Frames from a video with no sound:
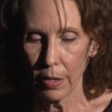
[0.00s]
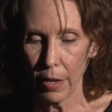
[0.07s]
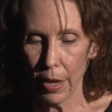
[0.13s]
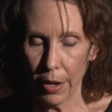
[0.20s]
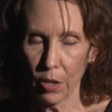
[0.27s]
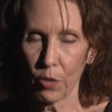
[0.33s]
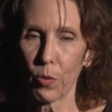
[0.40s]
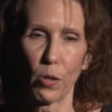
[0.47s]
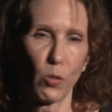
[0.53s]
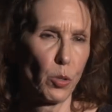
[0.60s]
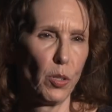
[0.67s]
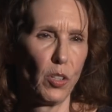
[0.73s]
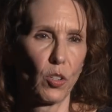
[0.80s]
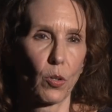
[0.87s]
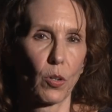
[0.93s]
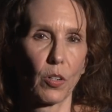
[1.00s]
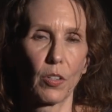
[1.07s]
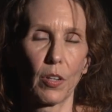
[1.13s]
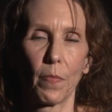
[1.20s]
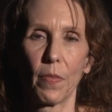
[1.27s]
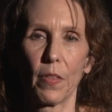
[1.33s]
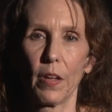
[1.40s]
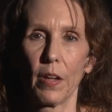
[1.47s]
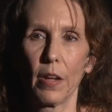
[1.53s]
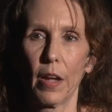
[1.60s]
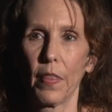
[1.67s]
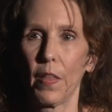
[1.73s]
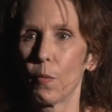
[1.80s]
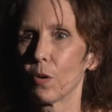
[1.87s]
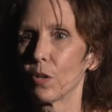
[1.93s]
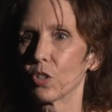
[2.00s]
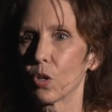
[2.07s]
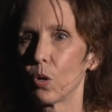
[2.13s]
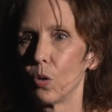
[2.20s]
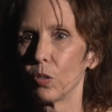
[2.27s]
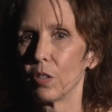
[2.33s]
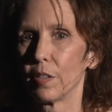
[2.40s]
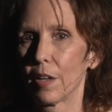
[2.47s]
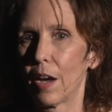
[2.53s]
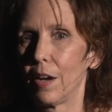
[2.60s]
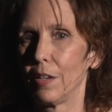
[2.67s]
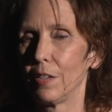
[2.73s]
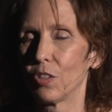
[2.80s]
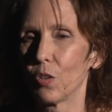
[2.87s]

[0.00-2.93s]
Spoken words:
at a grocery store or something, and they were as cold as ice.